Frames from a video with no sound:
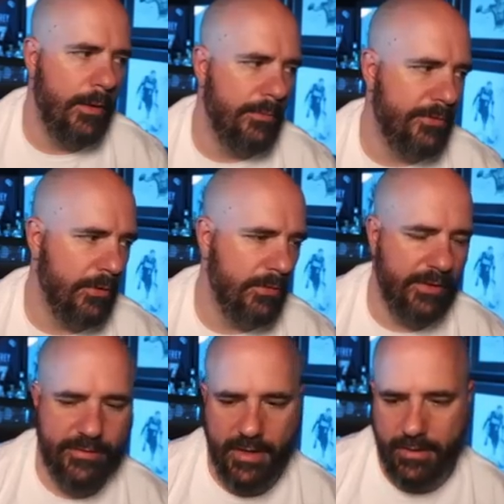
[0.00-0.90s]
So
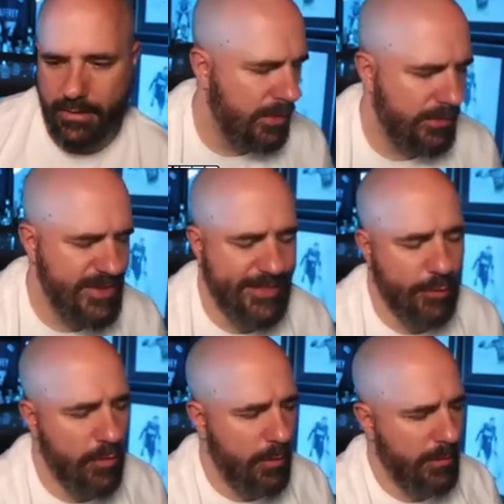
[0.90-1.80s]
let's get it.
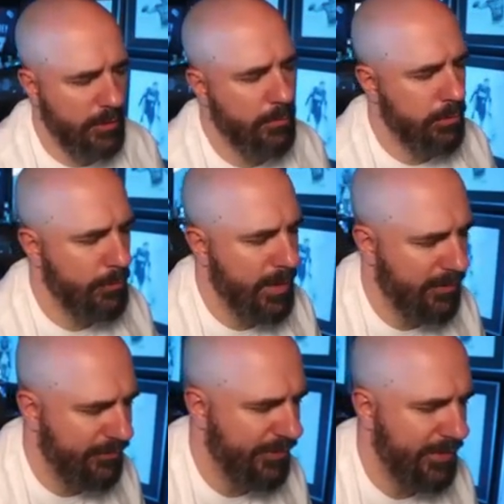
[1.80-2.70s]
Nothing wrong with a little blueberry
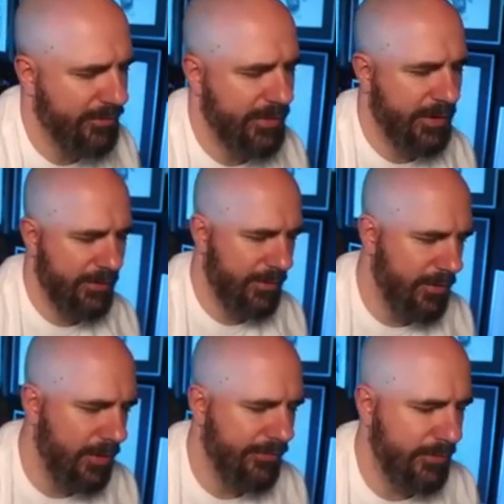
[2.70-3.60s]
flavor there in the
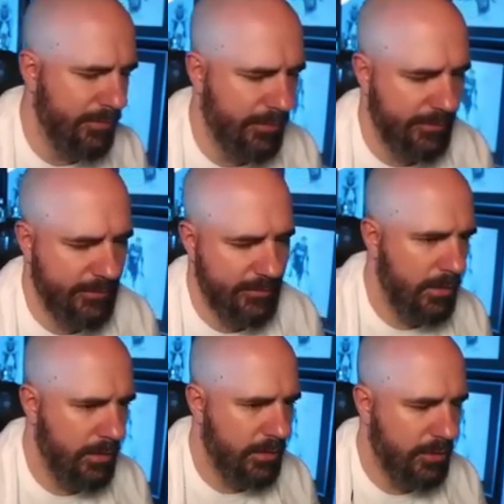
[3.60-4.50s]
coffee, boys.
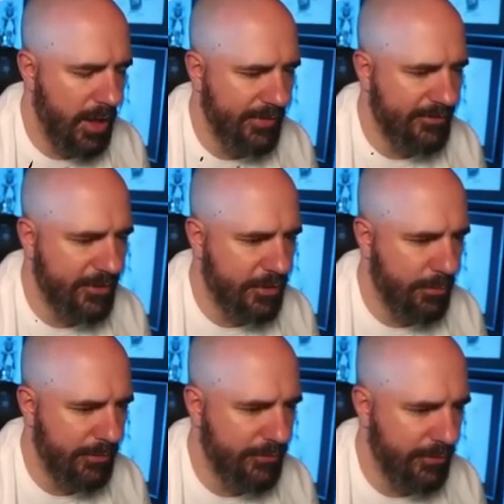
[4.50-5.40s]
Clutch, the
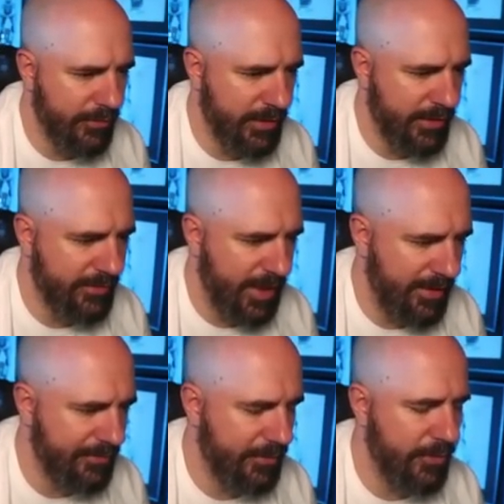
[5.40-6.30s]
commissioner of the league, is
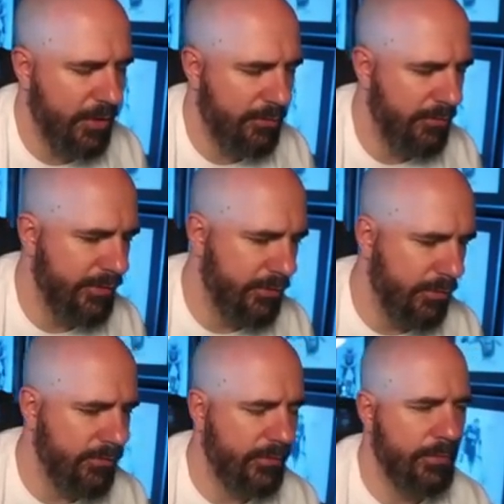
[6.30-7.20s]
actually on our Groovy
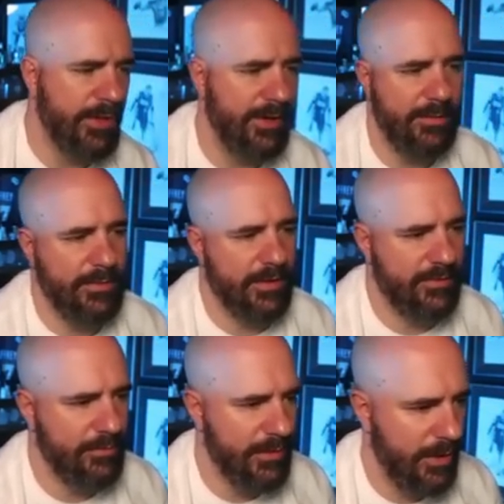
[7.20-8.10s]
crew, so we need him to get
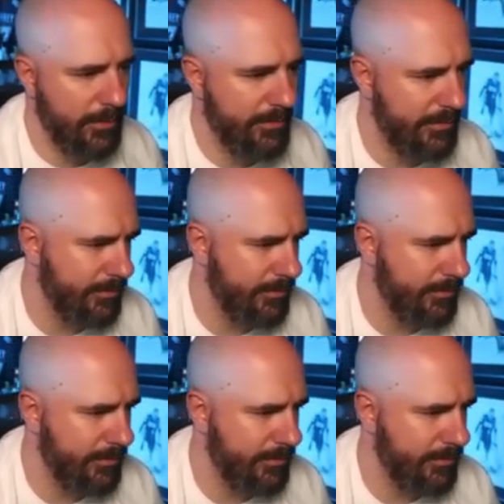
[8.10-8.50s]
some dubs.